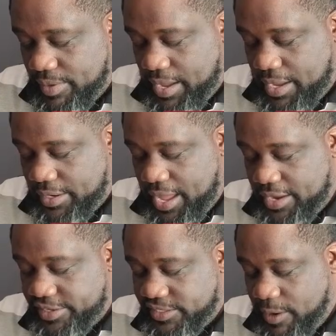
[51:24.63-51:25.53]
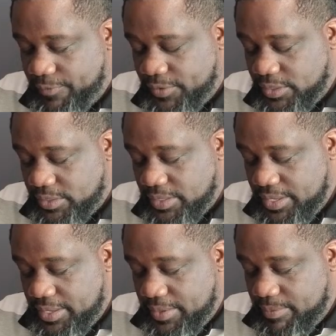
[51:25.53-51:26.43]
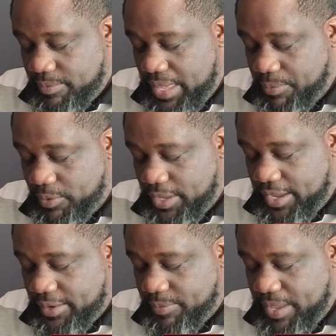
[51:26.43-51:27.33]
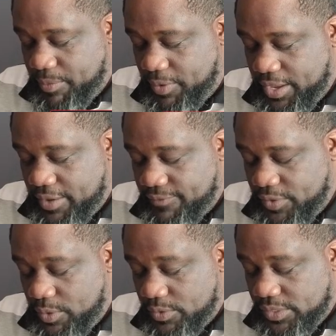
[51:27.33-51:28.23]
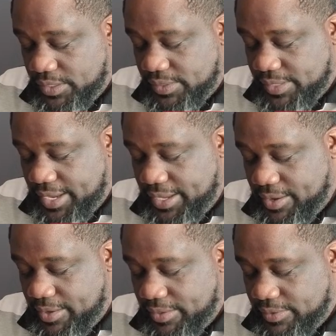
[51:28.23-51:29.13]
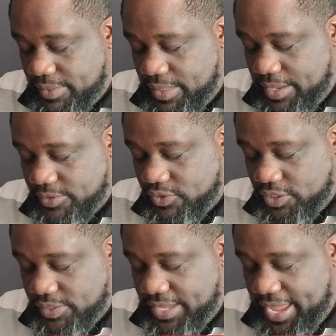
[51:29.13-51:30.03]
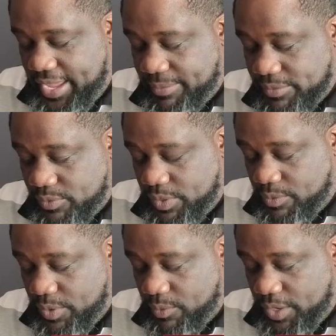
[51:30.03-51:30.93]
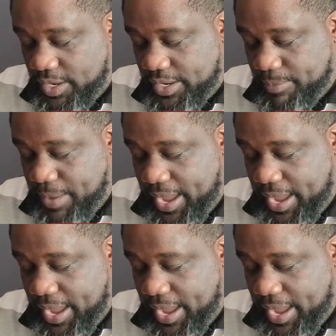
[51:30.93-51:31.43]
on the surface, people get confused because it's like it's just games. What could it